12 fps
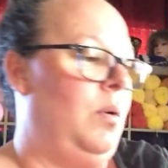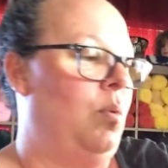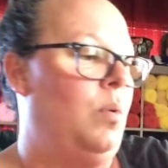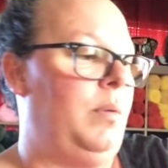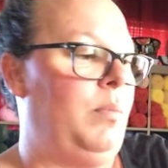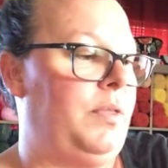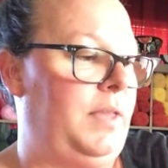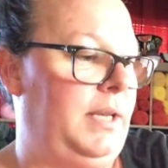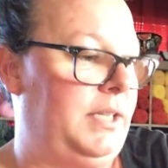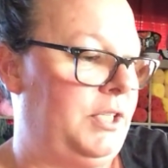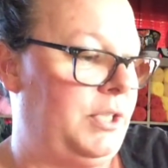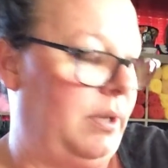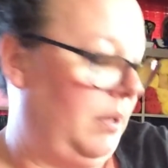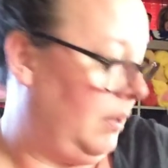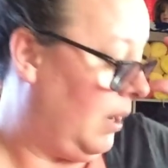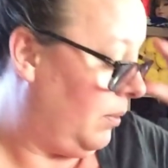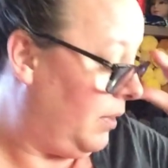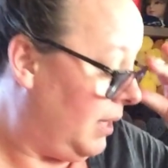one more thing to show you.
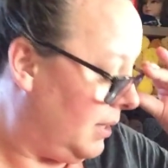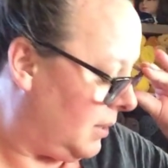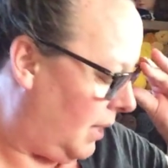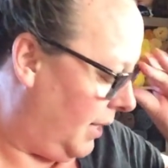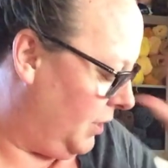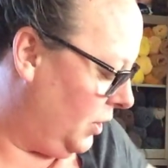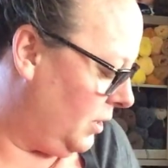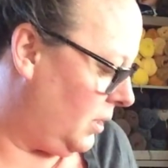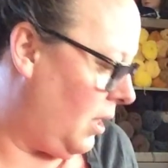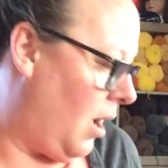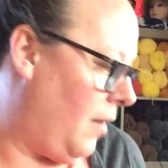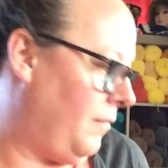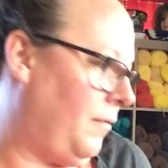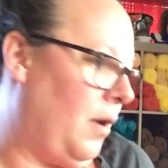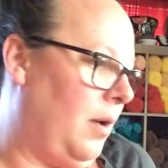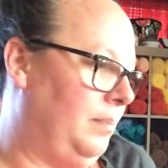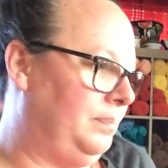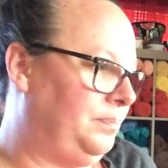Now this I just got
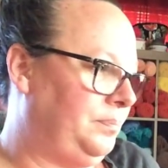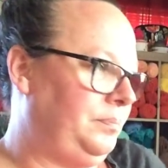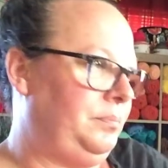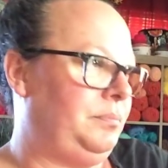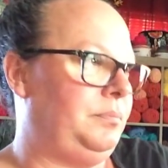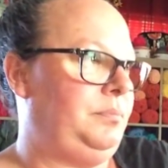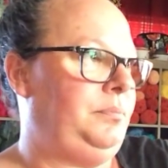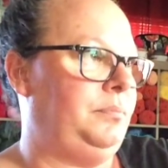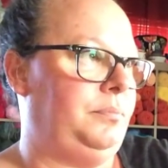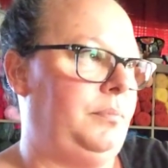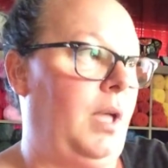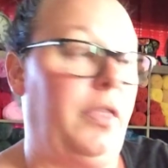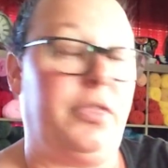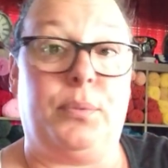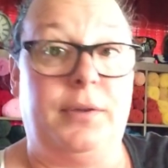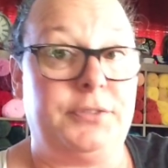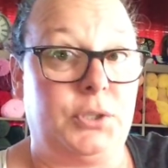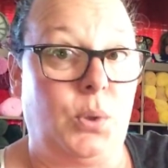from a
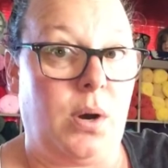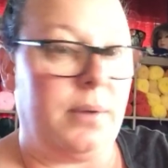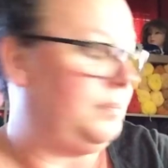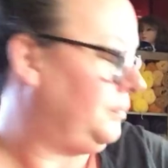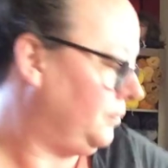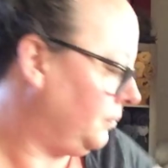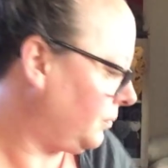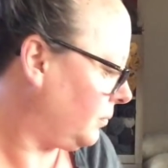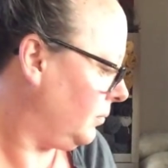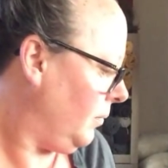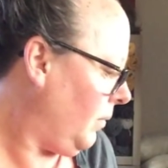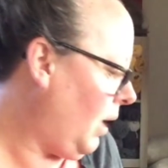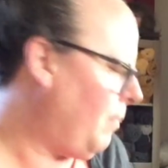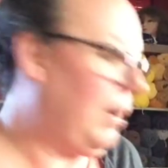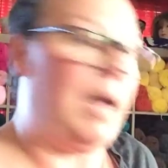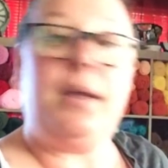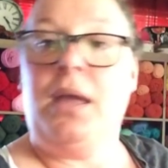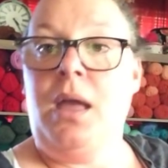thrift store.
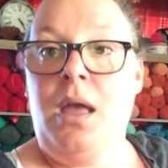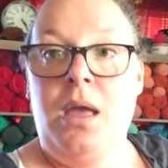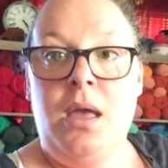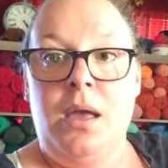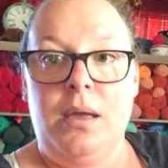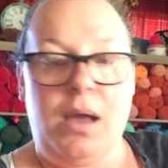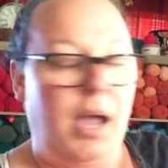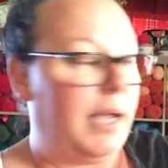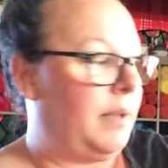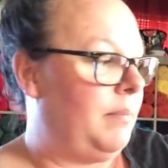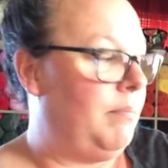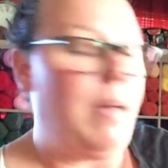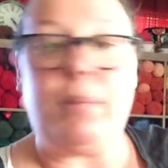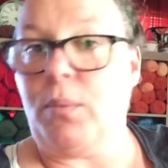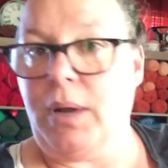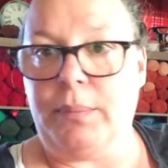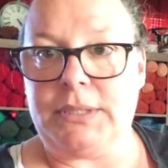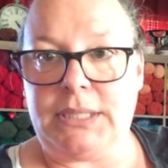But I remember
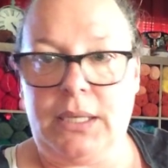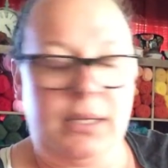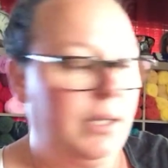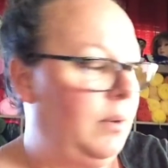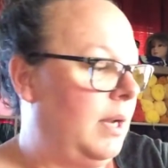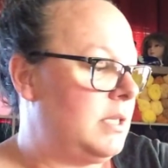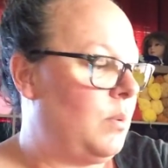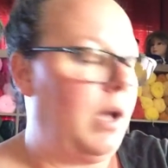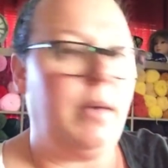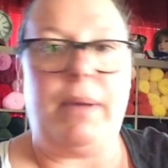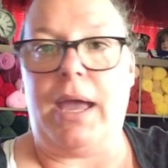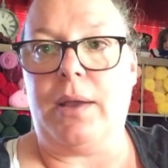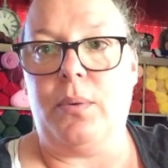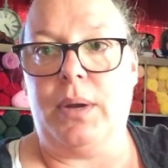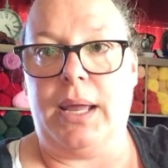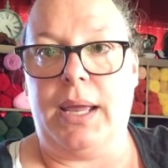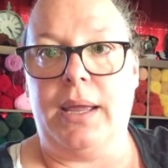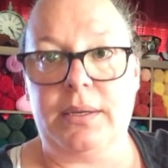when I was telling you guys a while back when
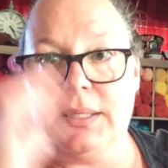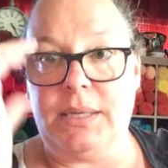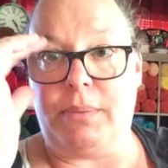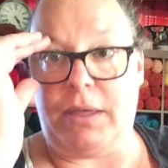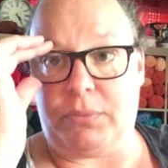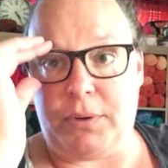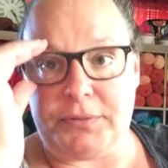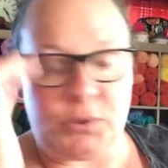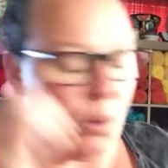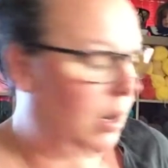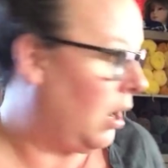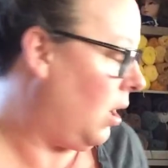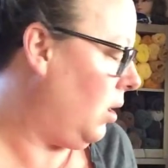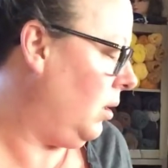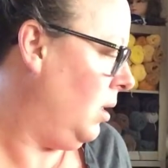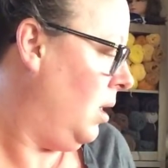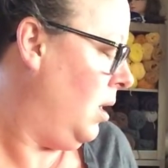I did my thrift store haul